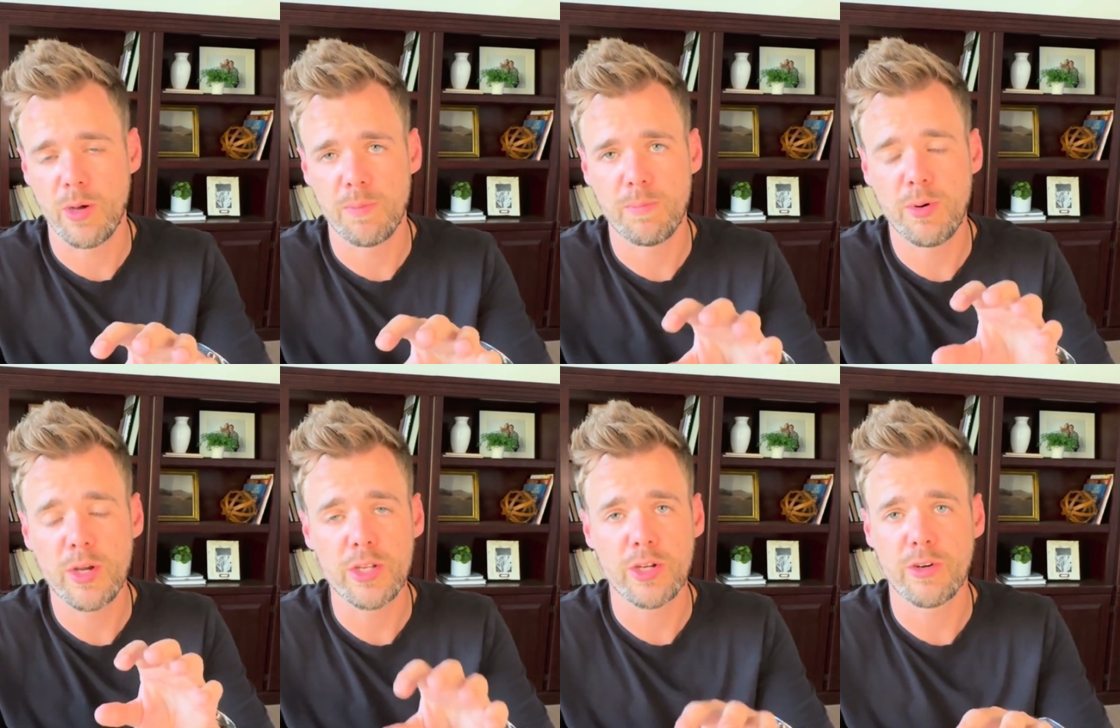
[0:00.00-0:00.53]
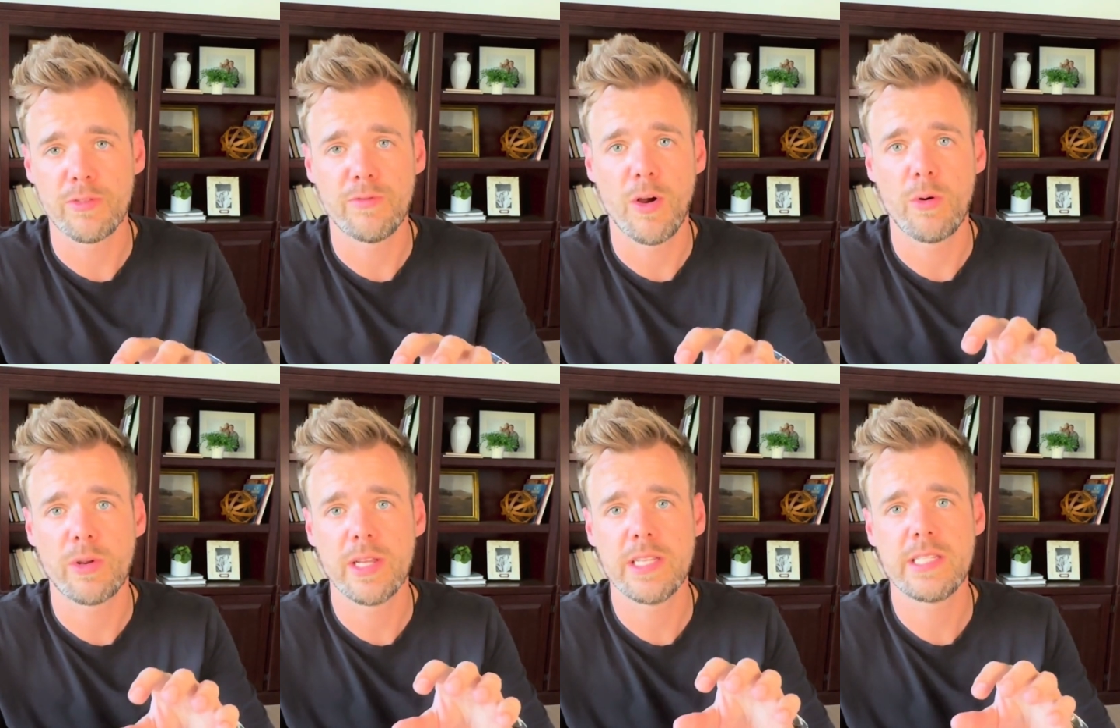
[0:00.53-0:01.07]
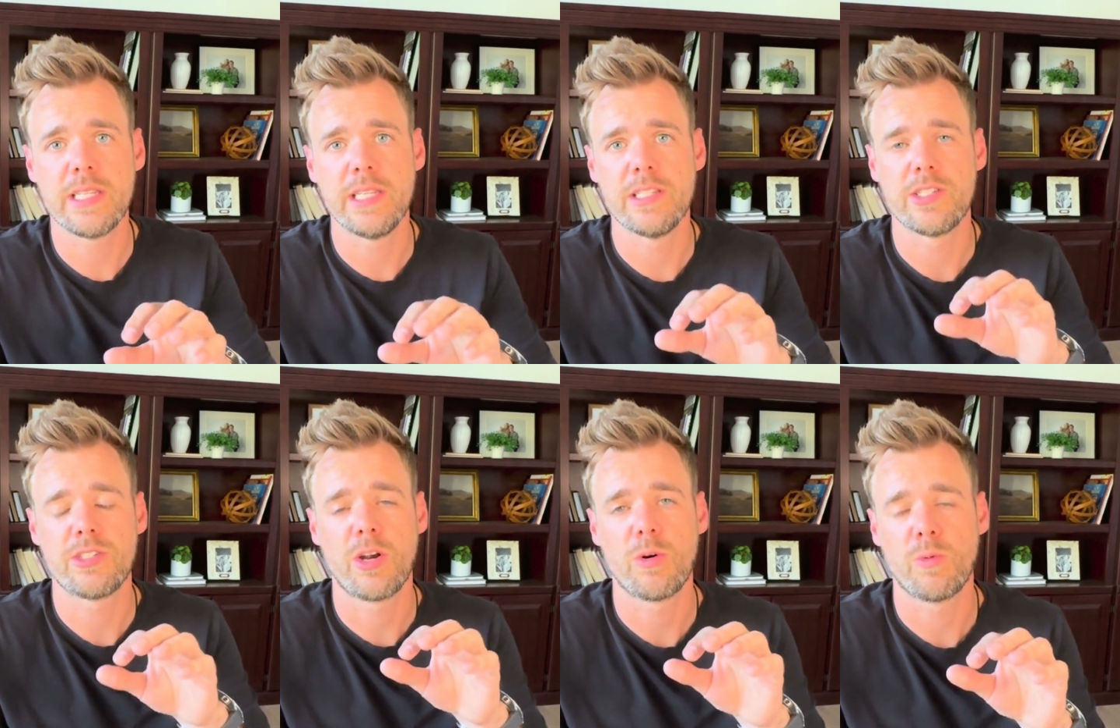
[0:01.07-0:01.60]
put your focus and
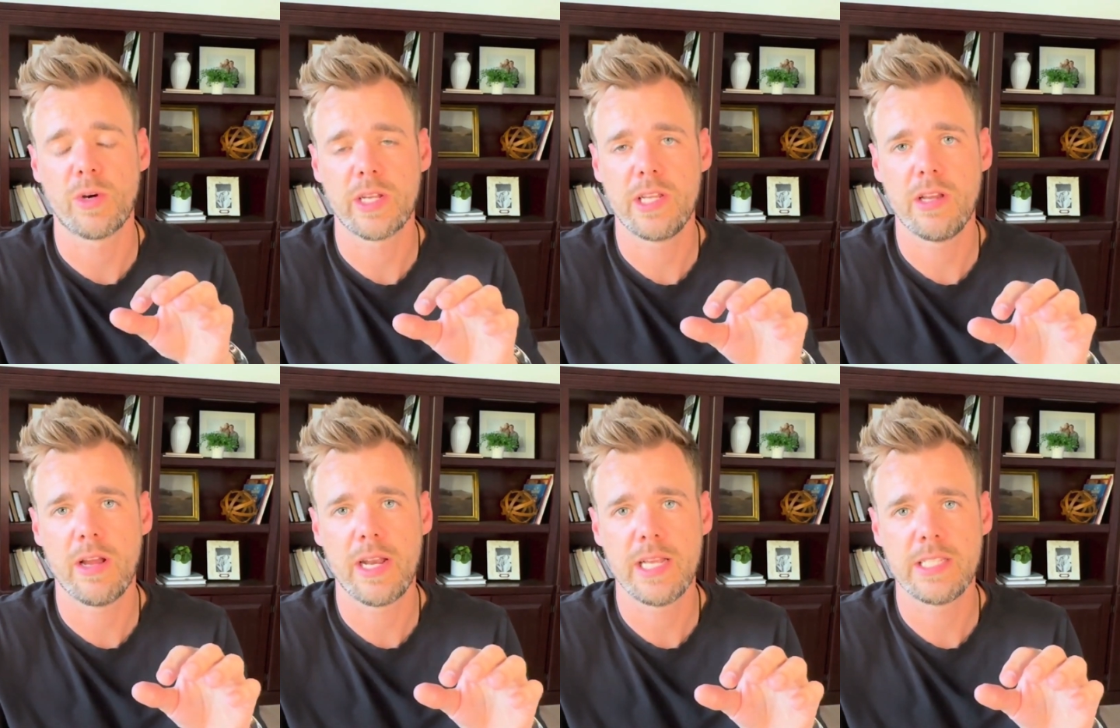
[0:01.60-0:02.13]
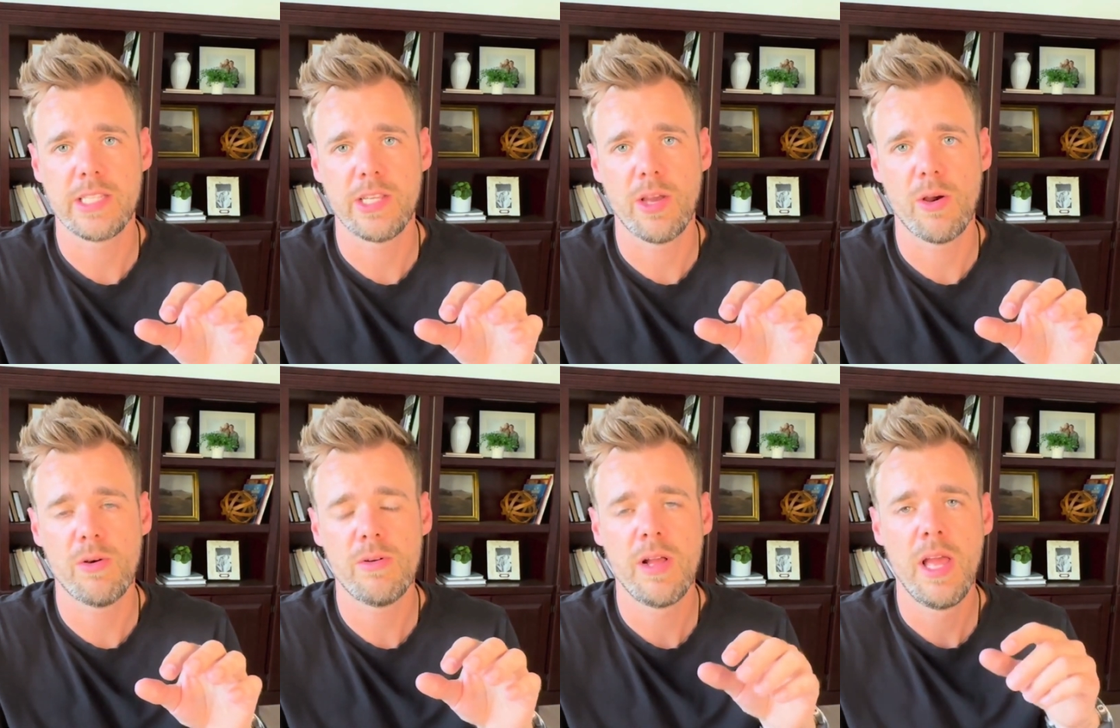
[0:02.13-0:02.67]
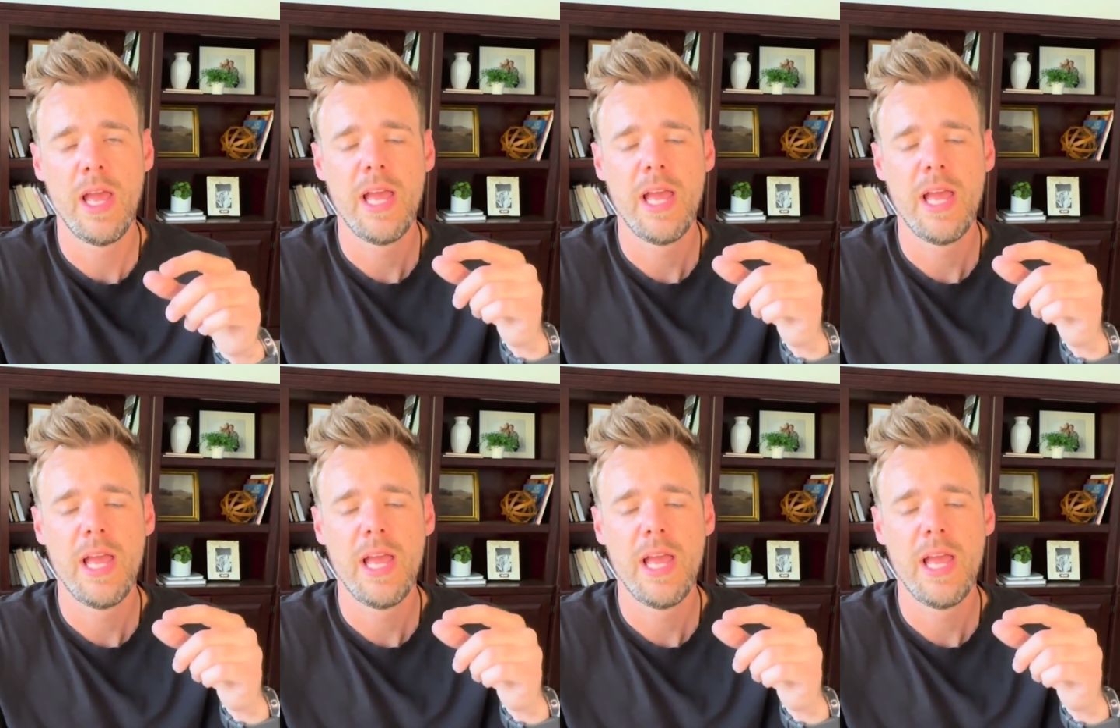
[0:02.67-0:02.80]
start working on SEO.